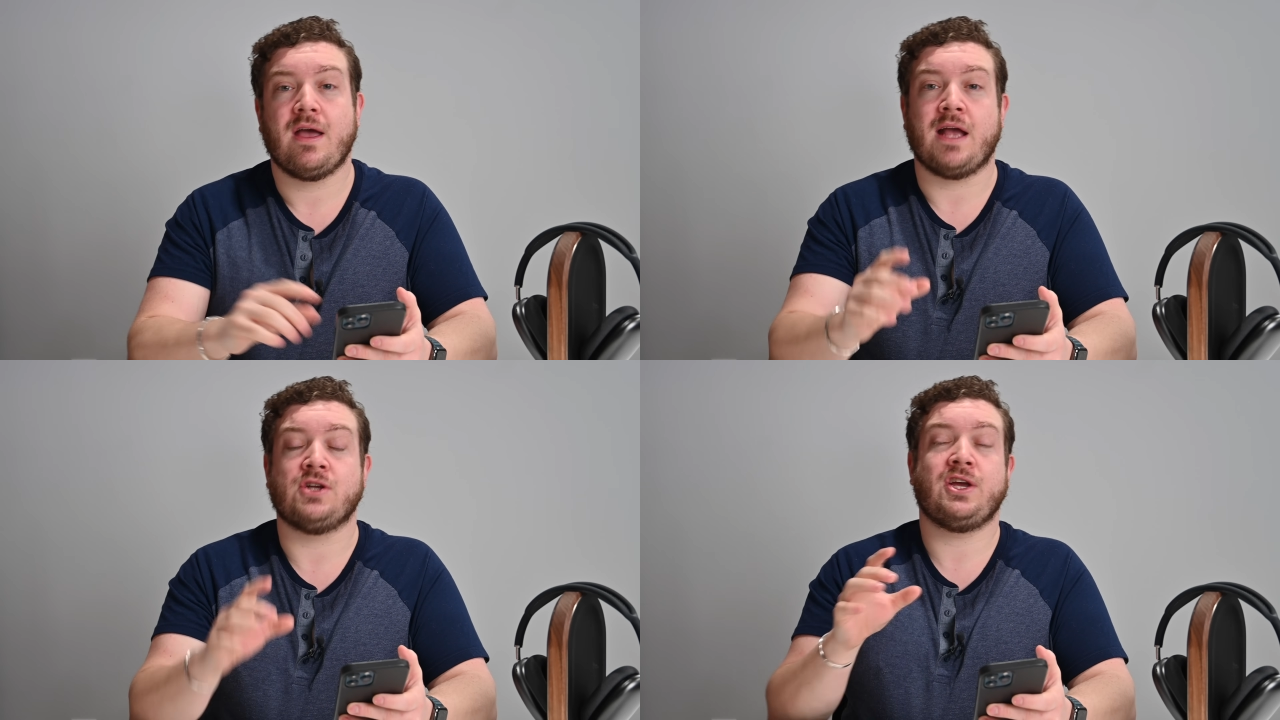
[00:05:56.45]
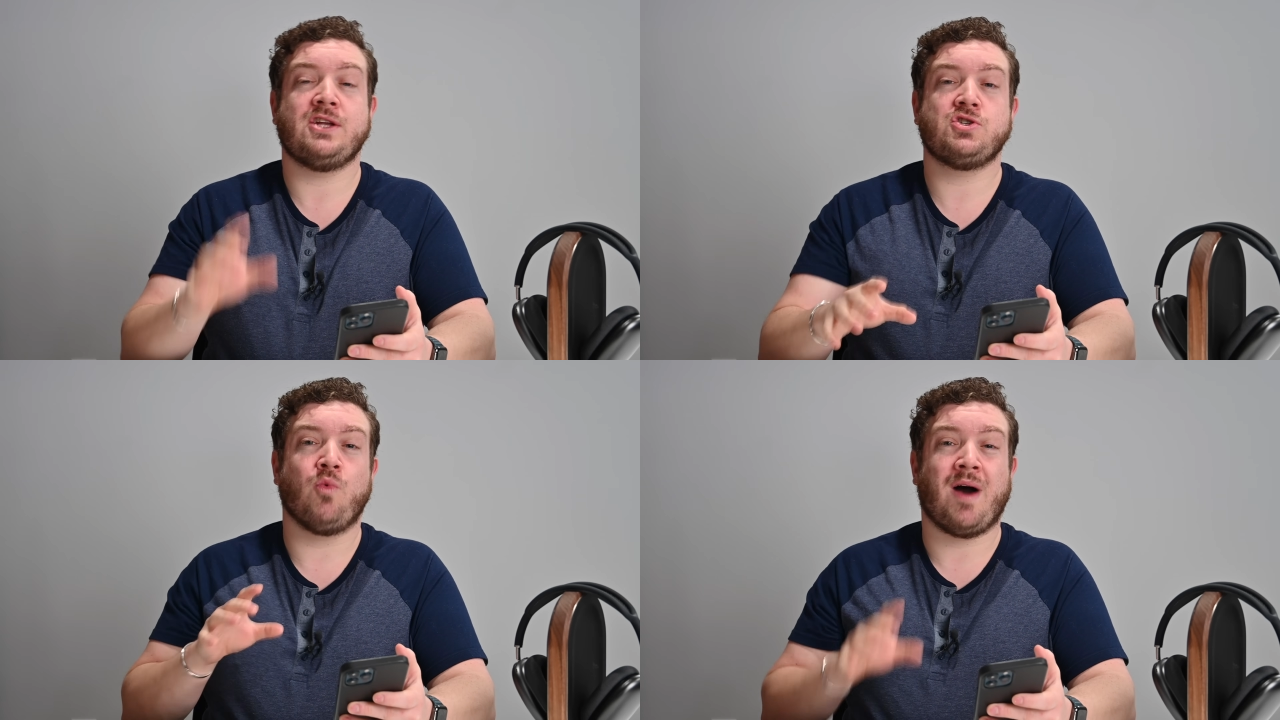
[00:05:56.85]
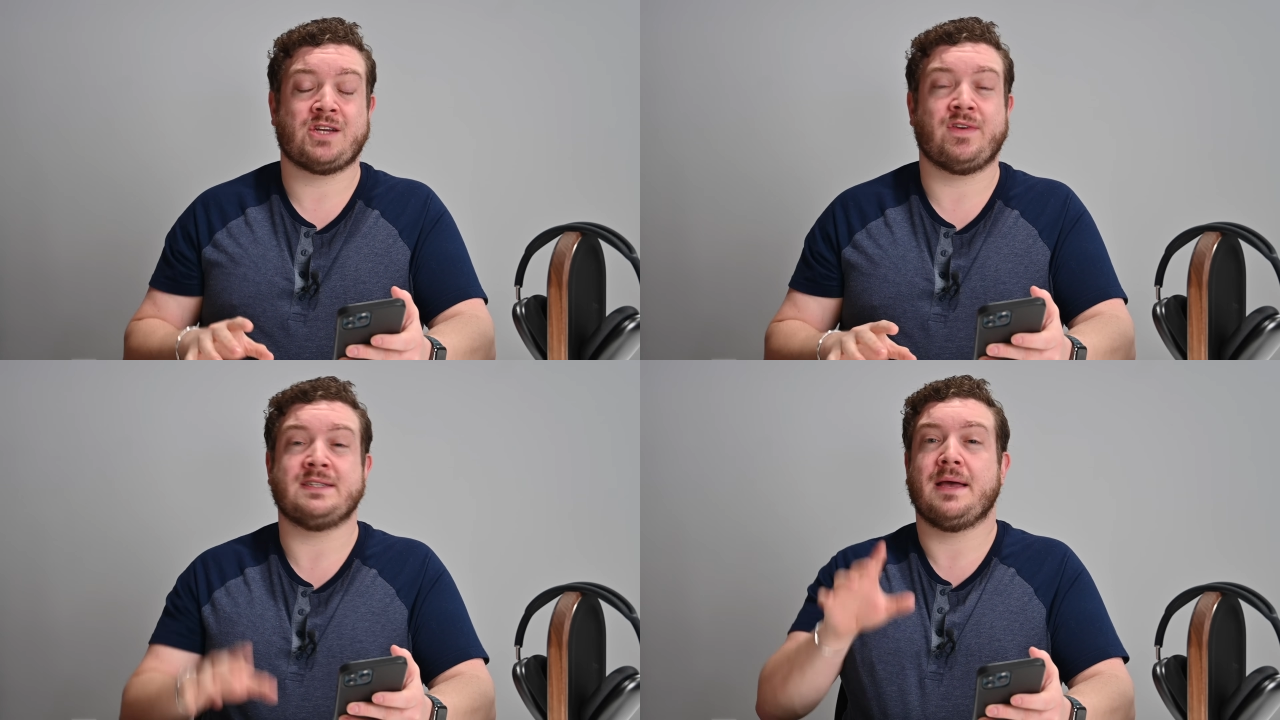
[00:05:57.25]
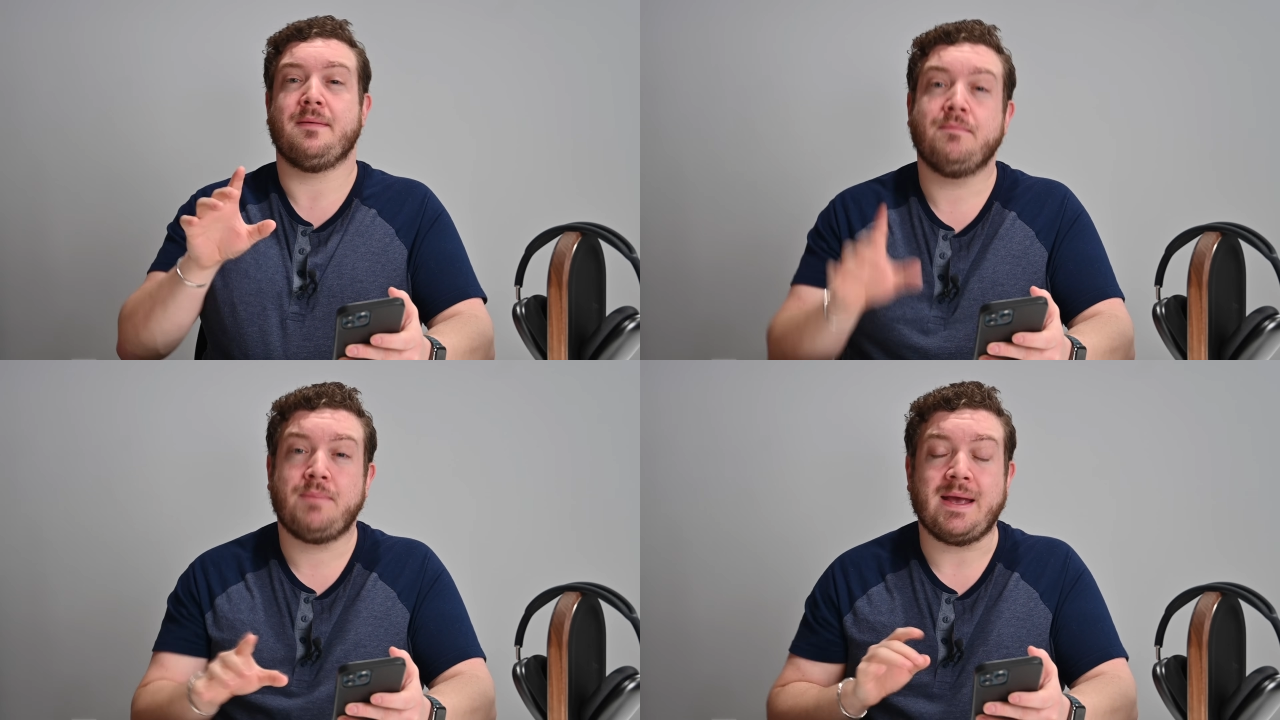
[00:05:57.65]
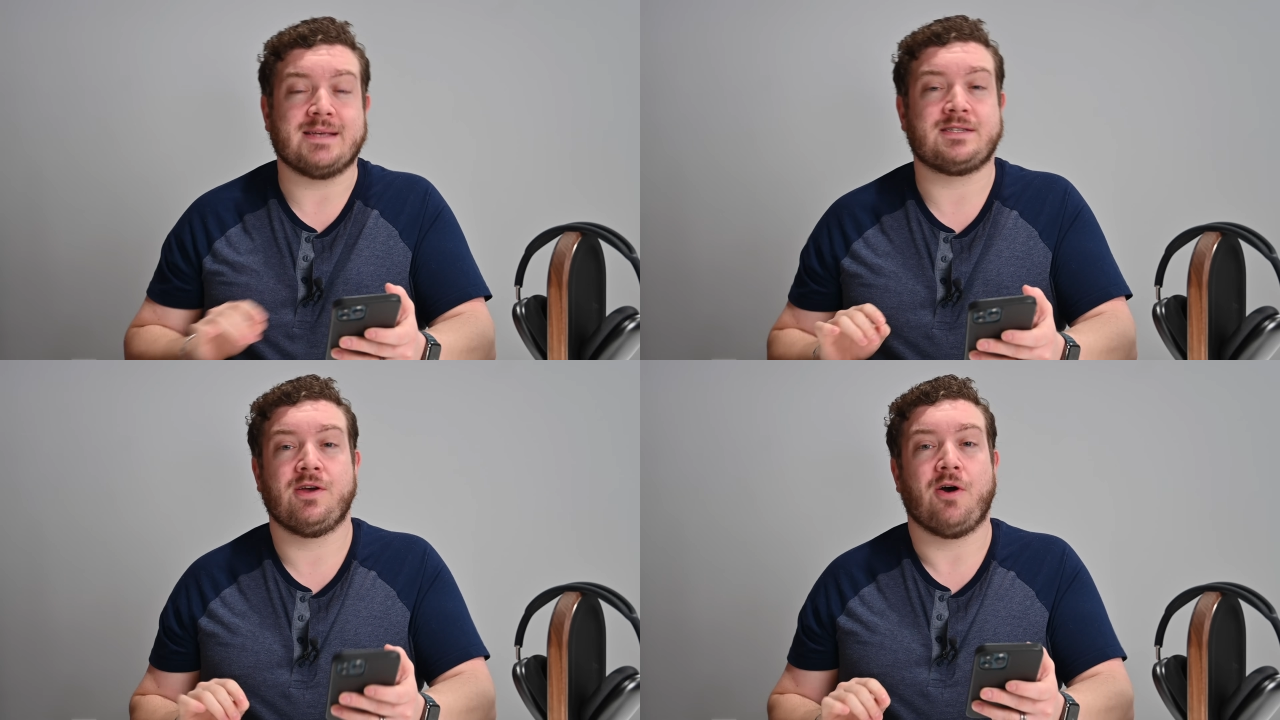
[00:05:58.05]
and change your watch face
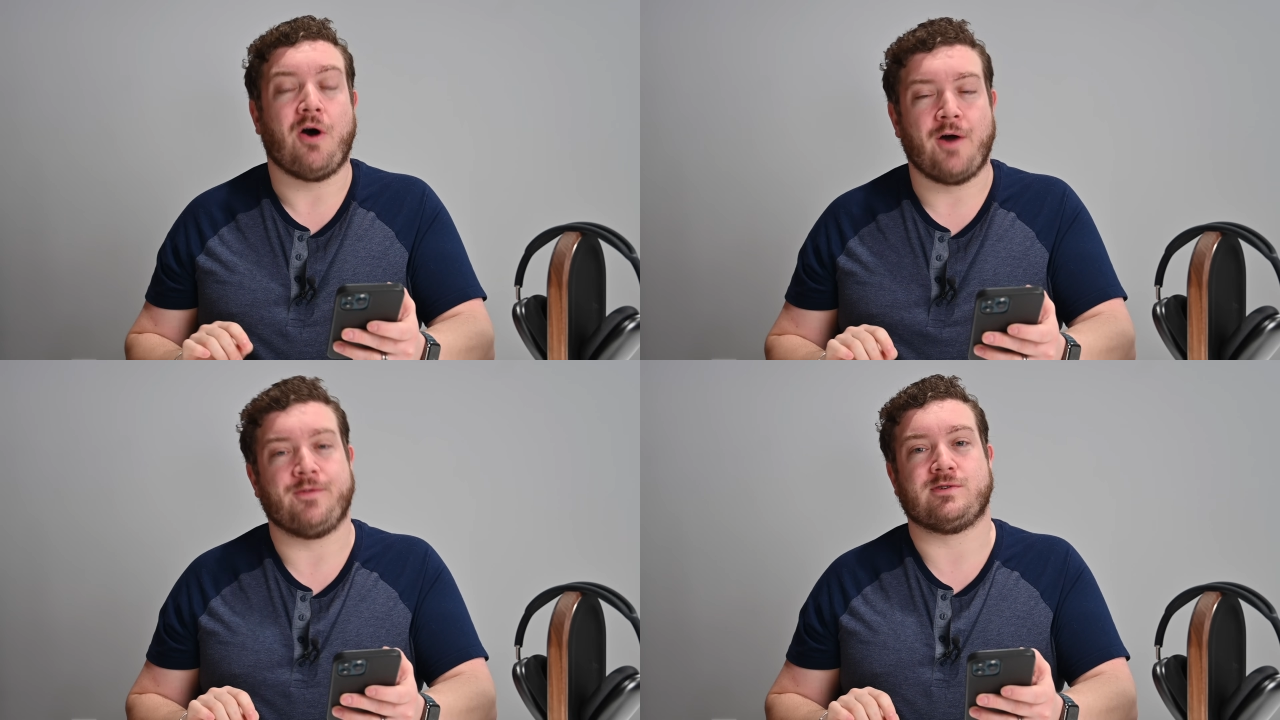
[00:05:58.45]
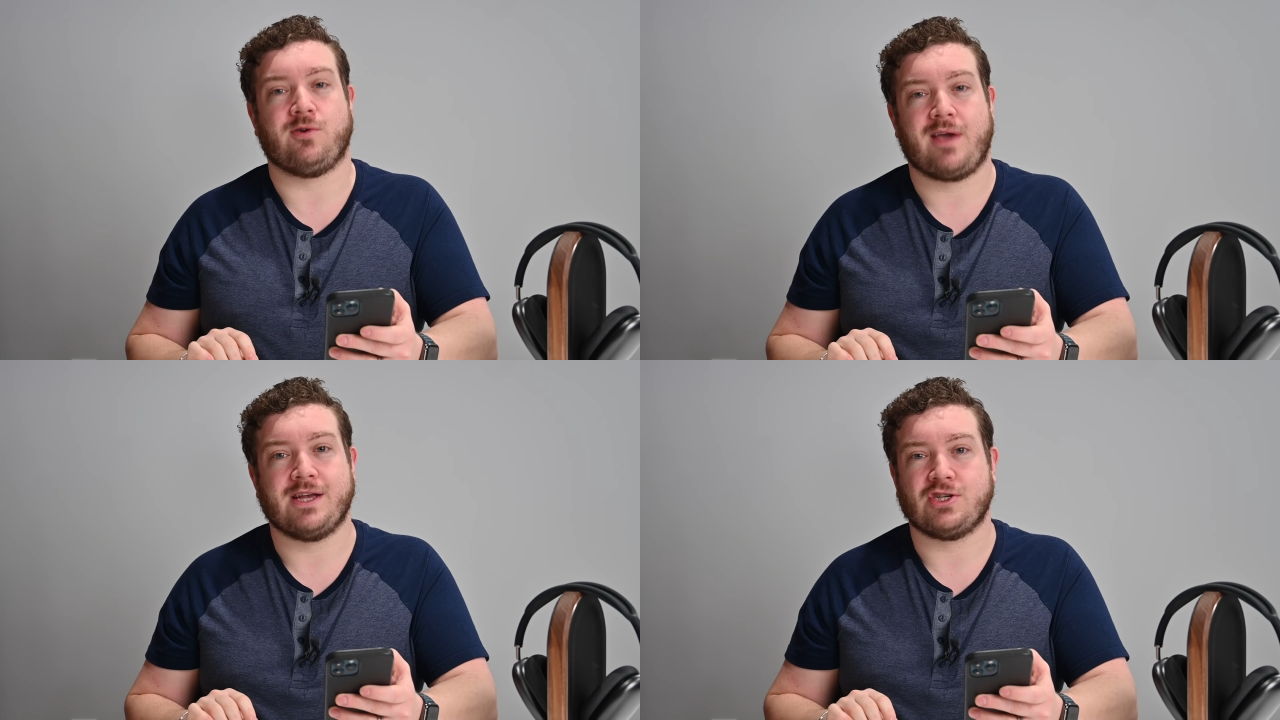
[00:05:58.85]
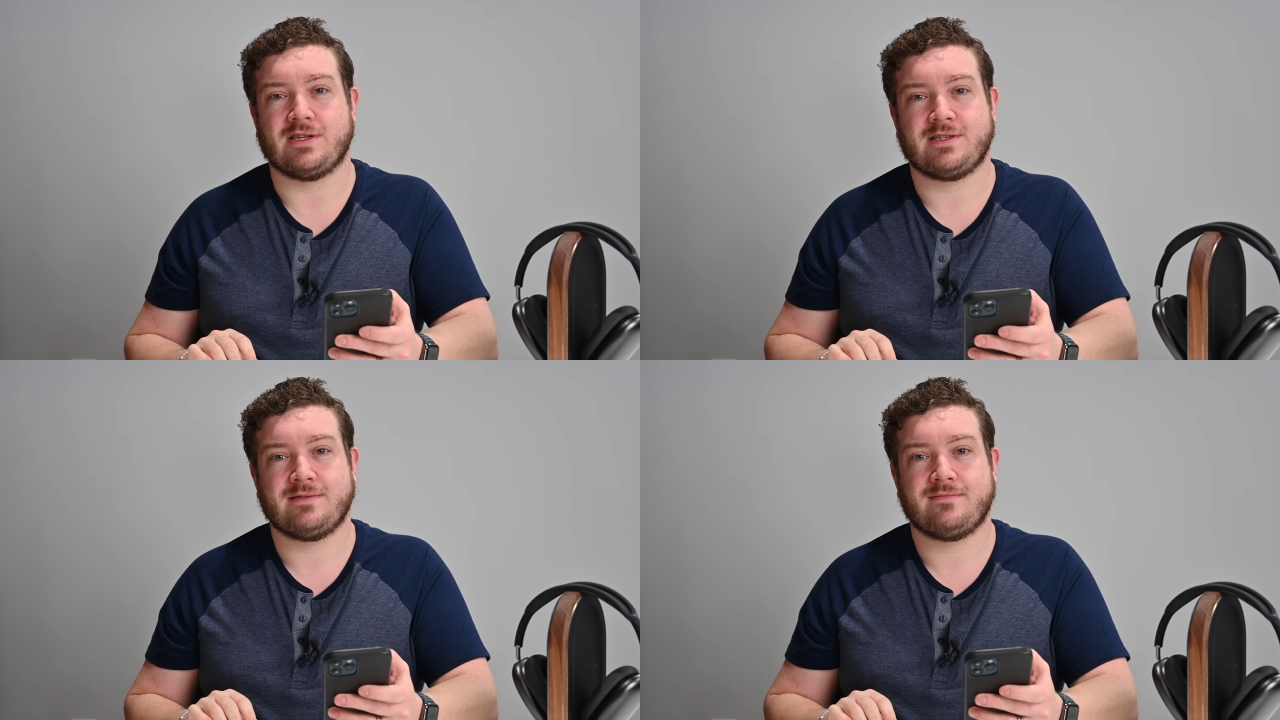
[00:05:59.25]
based on those locations.